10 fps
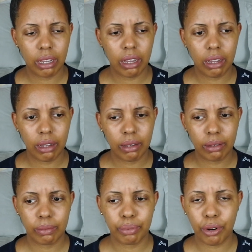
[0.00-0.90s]

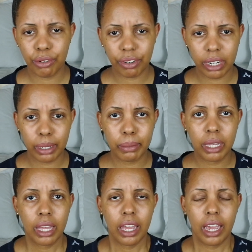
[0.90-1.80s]
program,